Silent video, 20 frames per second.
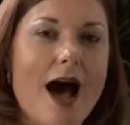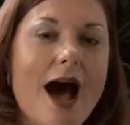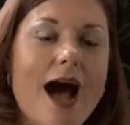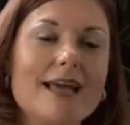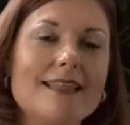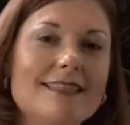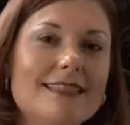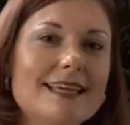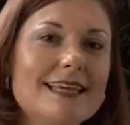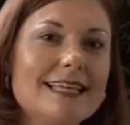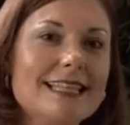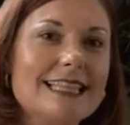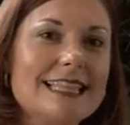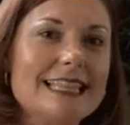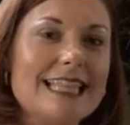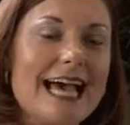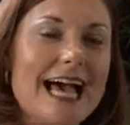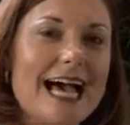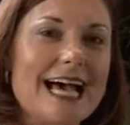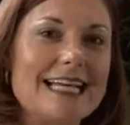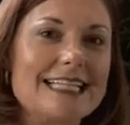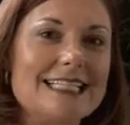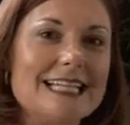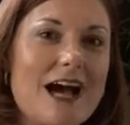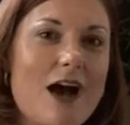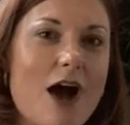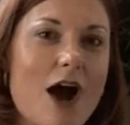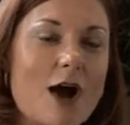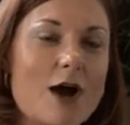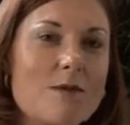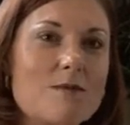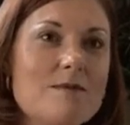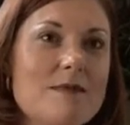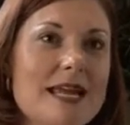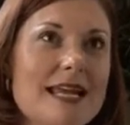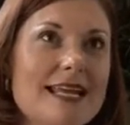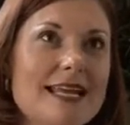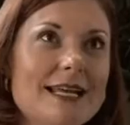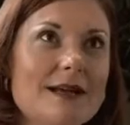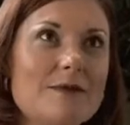I think that
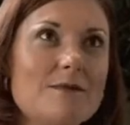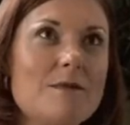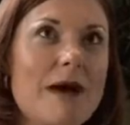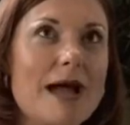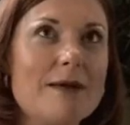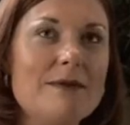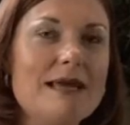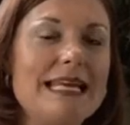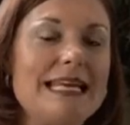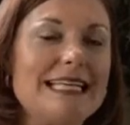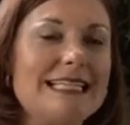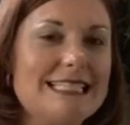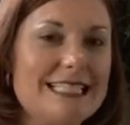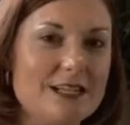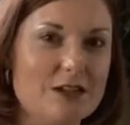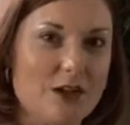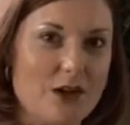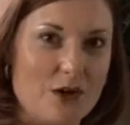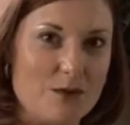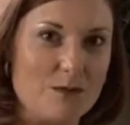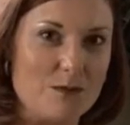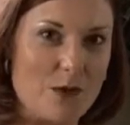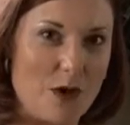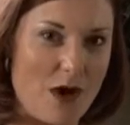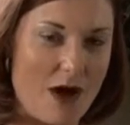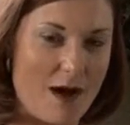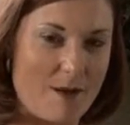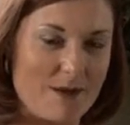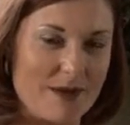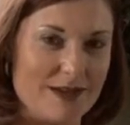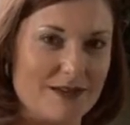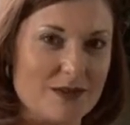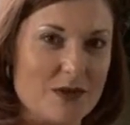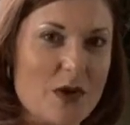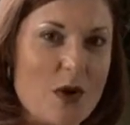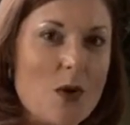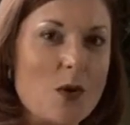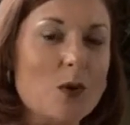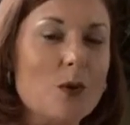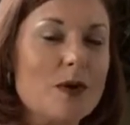my meeting Neil Mohammed
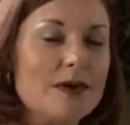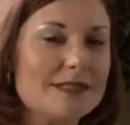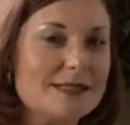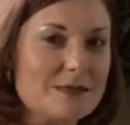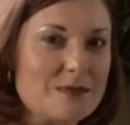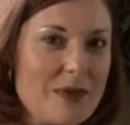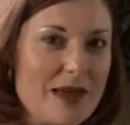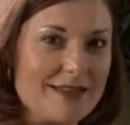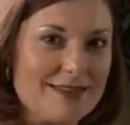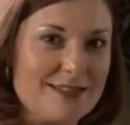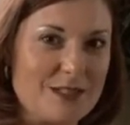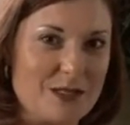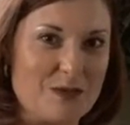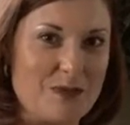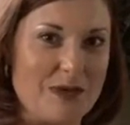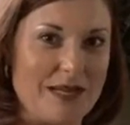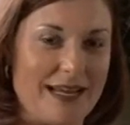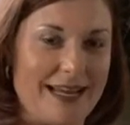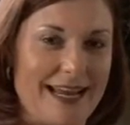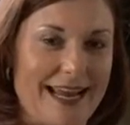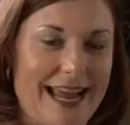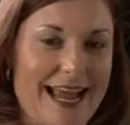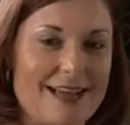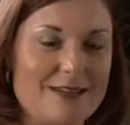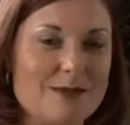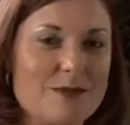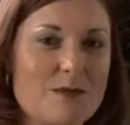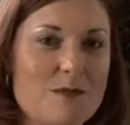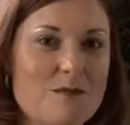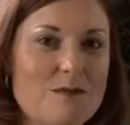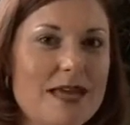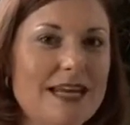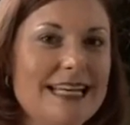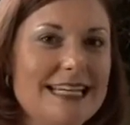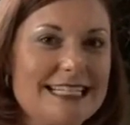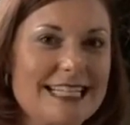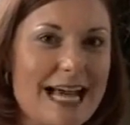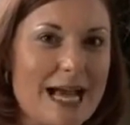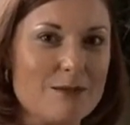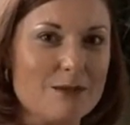was meant to be, and many
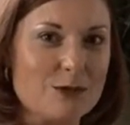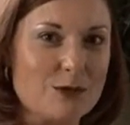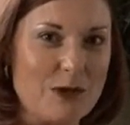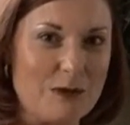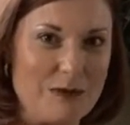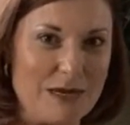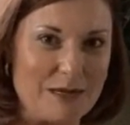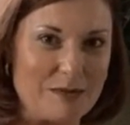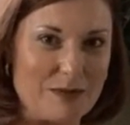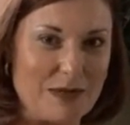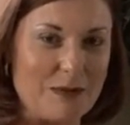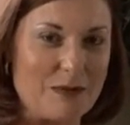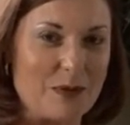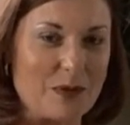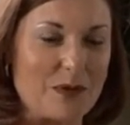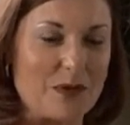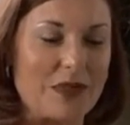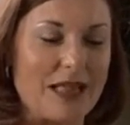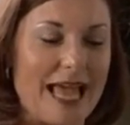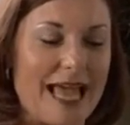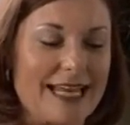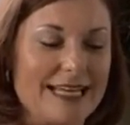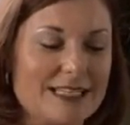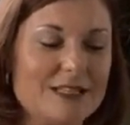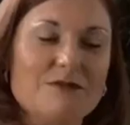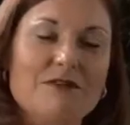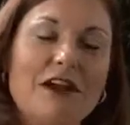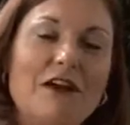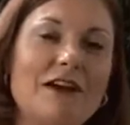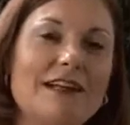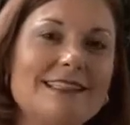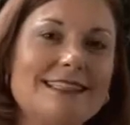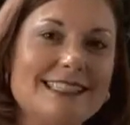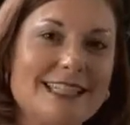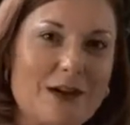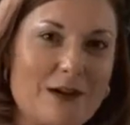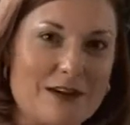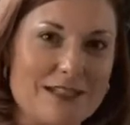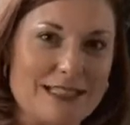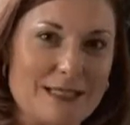times we meet people and it's very
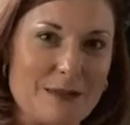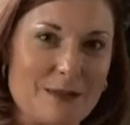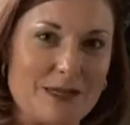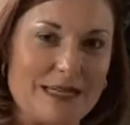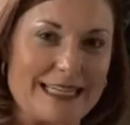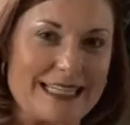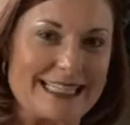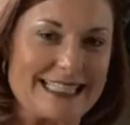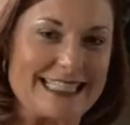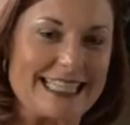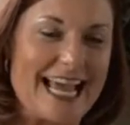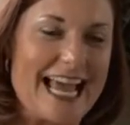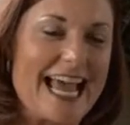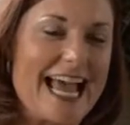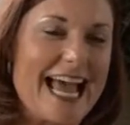serendipitous.